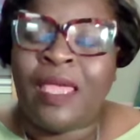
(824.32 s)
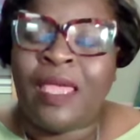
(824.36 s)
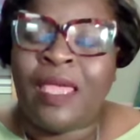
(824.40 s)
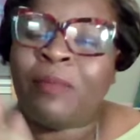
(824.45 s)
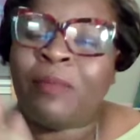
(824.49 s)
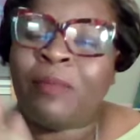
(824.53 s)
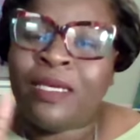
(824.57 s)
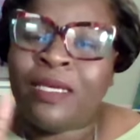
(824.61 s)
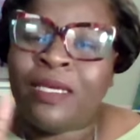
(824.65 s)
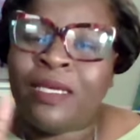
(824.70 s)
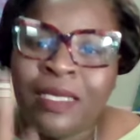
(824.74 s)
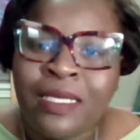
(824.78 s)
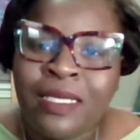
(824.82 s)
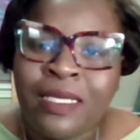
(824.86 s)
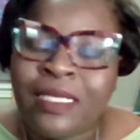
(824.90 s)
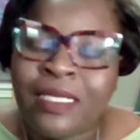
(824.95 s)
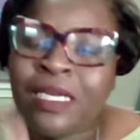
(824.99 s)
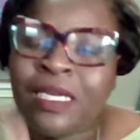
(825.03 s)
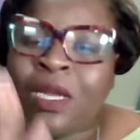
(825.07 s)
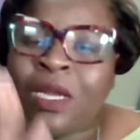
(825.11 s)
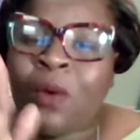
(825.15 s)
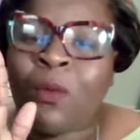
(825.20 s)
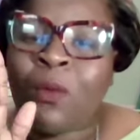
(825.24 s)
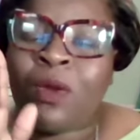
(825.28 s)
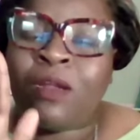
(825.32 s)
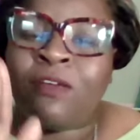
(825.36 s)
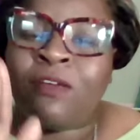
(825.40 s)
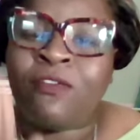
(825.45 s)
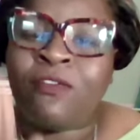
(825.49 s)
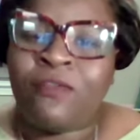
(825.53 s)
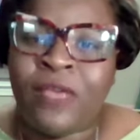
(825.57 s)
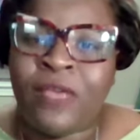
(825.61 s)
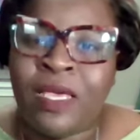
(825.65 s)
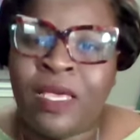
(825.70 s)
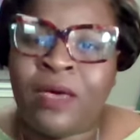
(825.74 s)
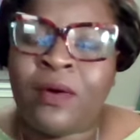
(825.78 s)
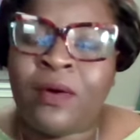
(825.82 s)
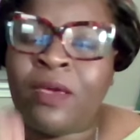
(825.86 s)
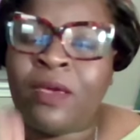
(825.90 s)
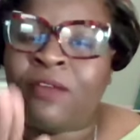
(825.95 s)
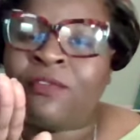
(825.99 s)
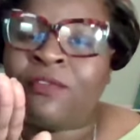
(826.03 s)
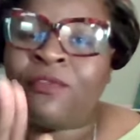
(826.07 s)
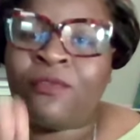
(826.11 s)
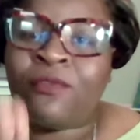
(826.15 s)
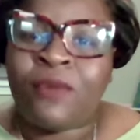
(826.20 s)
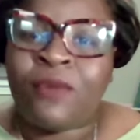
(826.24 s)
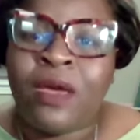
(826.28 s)
And because they don't want to fail
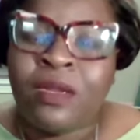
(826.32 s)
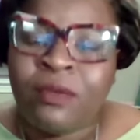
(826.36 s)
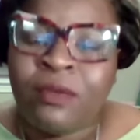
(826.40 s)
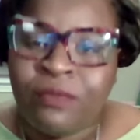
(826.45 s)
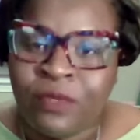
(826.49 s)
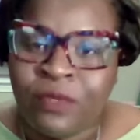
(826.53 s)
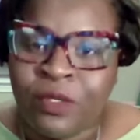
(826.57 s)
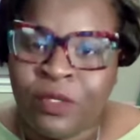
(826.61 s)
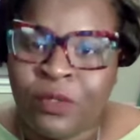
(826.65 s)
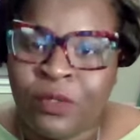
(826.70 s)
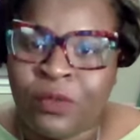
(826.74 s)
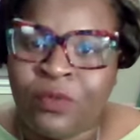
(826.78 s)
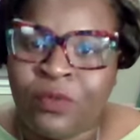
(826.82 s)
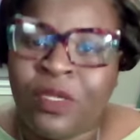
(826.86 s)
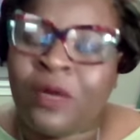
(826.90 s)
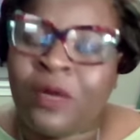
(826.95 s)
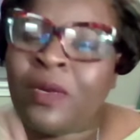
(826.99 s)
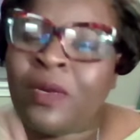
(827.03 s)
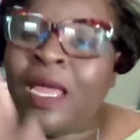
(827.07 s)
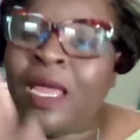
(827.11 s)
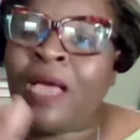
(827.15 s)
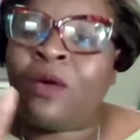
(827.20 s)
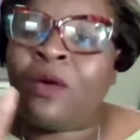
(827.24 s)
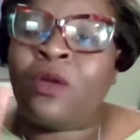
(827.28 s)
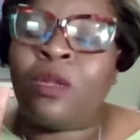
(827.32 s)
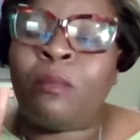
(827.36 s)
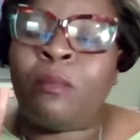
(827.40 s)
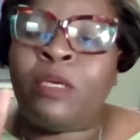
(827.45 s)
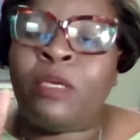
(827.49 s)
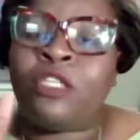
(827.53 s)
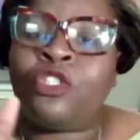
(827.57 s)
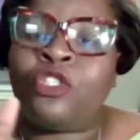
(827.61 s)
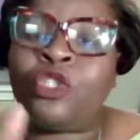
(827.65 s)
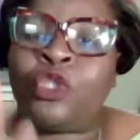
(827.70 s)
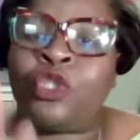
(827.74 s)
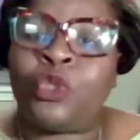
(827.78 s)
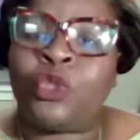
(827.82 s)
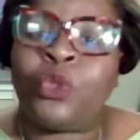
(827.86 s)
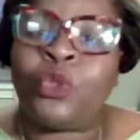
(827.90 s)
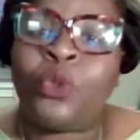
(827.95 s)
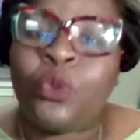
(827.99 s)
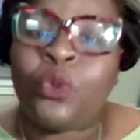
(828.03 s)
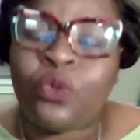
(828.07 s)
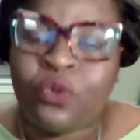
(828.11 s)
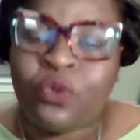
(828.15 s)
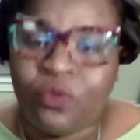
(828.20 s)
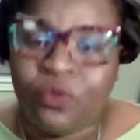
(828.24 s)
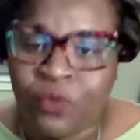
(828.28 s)
in front of you, they're not going to be
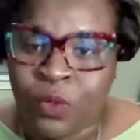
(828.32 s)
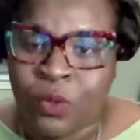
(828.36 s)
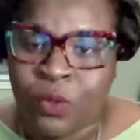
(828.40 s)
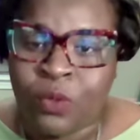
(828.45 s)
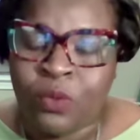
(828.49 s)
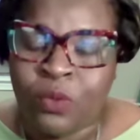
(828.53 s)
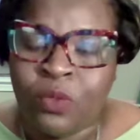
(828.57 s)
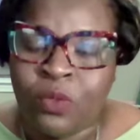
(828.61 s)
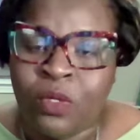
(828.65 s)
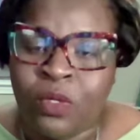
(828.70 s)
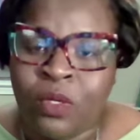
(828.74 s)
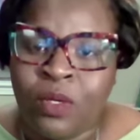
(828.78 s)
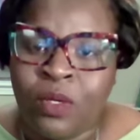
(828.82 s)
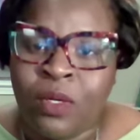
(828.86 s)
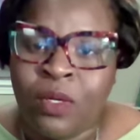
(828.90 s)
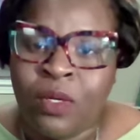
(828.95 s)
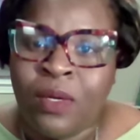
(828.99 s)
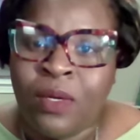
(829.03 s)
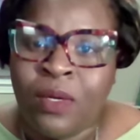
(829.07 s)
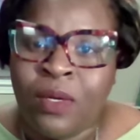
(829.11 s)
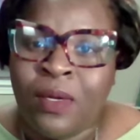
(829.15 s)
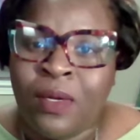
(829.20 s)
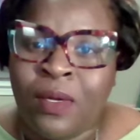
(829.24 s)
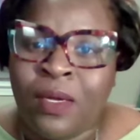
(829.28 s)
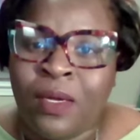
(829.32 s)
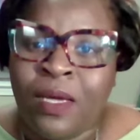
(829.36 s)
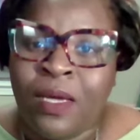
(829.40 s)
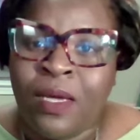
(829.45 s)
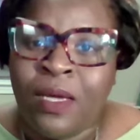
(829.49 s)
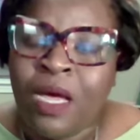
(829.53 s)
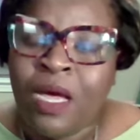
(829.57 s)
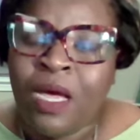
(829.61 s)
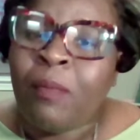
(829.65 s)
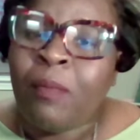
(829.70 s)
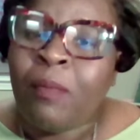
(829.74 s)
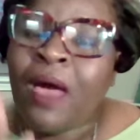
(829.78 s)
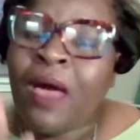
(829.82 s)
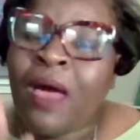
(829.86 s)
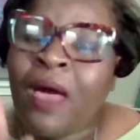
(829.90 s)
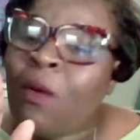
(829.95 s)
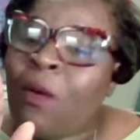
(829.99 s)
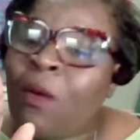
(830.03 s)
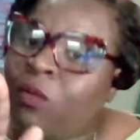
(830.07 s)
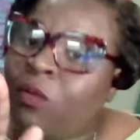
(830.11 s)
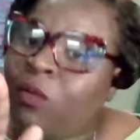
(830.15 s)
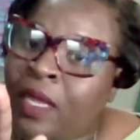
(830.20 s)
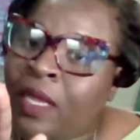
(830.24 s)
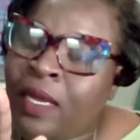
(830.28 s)
truthful
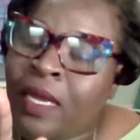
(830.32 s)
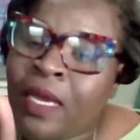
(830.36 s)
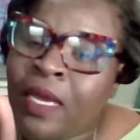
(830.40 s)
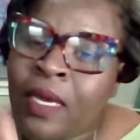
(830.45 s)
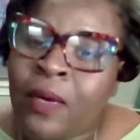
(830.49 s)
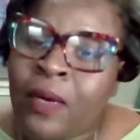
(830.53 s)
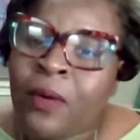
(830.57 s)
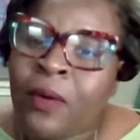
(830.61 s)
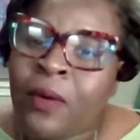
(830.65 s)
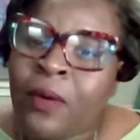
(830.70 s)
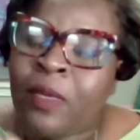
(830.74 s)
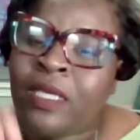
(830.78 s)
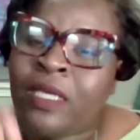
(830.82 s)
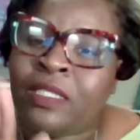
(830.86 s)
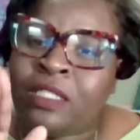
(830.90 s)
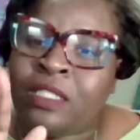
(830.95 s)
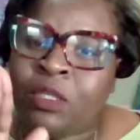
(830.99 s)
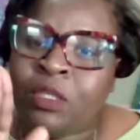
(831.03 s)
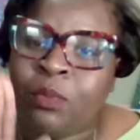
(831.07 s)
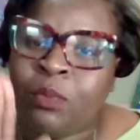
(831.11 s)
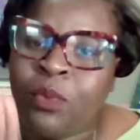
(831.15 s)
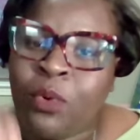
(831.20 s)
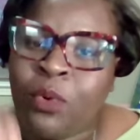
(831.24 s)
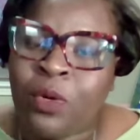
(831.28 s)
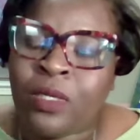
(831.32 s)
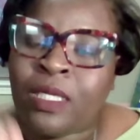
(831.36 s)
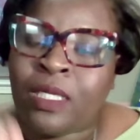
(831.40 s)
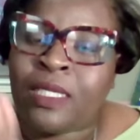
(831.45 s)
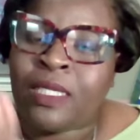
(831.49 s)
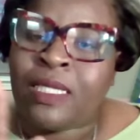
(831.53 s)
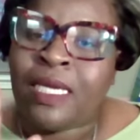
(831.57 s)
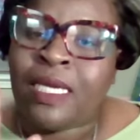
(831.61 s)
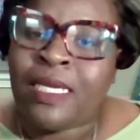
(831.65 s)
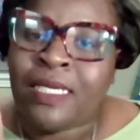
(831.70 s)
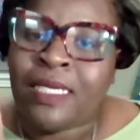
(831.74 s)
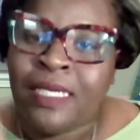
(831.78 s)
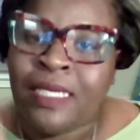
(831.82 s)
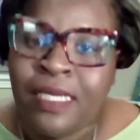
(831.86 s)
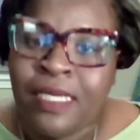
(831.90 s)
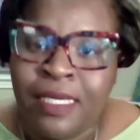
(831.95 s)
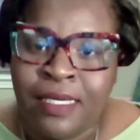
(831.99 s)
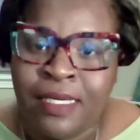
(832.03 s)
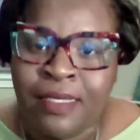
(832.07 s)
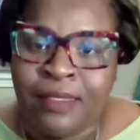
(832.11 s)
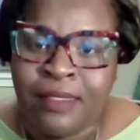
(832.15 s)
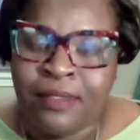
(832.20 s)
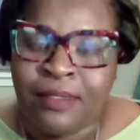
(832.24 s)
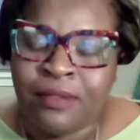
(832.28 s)
about the help and support that they
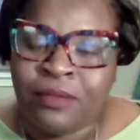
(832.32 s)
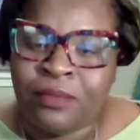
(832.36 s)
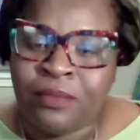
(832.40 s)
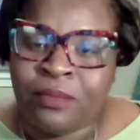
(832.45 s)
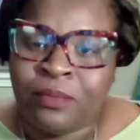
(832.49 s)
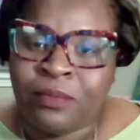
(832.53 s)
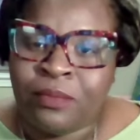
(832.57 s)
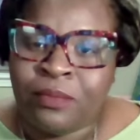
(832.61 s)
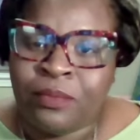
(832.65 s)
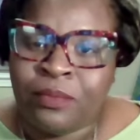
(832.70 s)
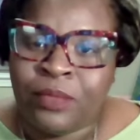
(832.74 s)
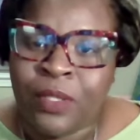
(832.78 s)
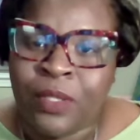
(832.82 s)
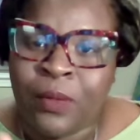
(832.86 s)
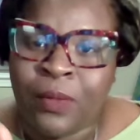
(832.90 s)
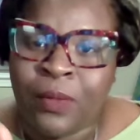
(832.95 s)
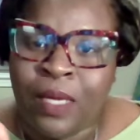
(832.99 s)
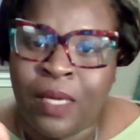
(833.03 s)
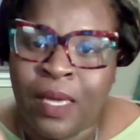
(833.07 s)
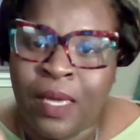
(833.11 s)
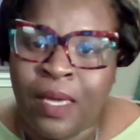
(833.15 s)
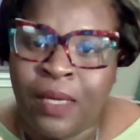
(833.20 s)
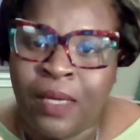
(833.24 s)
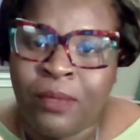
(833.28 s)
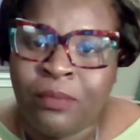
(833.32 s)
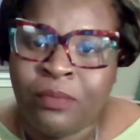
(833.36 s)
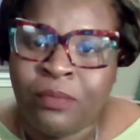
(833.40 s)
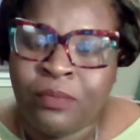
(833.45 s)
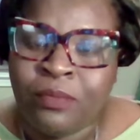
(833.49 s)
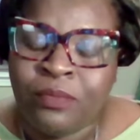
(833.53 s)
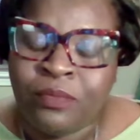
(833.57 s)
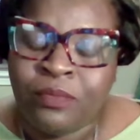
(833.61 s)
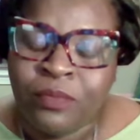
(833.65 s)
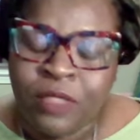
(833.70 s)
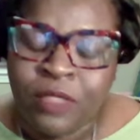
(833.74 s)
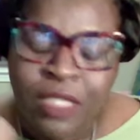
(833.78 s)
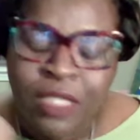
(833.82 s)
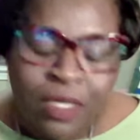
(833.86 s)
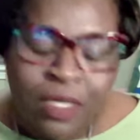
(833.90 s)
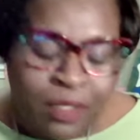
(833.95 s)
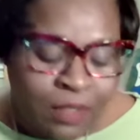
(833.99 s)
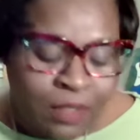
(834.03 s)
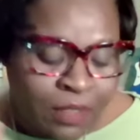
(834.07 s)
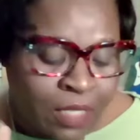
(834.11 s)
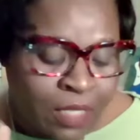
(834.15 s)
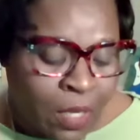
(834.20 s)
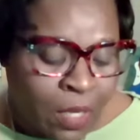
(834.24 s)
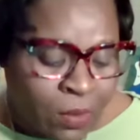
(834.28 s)
need. Okay.
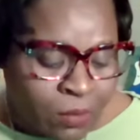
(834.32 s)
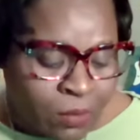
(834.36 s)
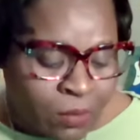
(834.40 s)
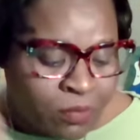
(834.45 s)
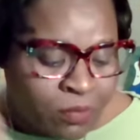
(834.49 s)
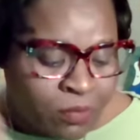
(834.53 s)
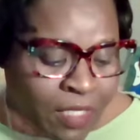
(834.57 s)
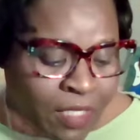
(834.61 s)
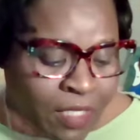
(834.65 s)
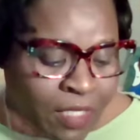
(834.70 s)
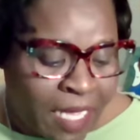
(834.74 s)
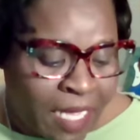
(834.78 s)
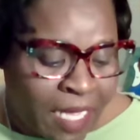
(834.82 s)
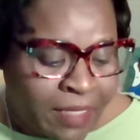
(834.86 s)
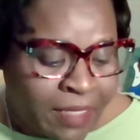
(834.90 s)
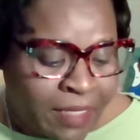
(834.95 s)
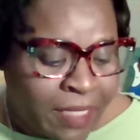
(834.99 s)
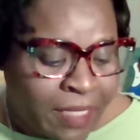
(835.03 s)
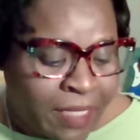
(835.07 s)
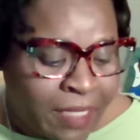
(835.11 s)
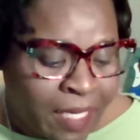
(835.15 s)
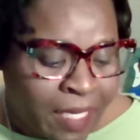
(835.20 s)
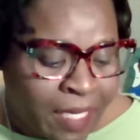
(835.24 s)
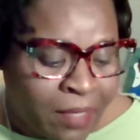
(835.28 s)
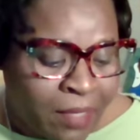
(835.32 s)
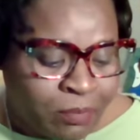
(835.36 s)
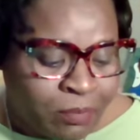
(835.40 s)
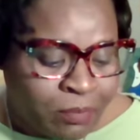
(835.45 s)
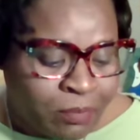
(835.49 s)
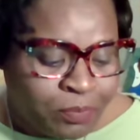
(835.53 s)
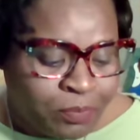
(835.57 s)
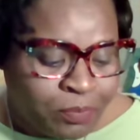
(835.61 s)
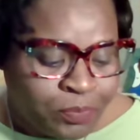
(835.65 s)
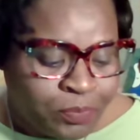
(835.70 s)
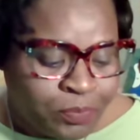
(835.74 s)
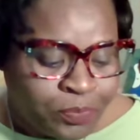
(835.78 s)
So that's that.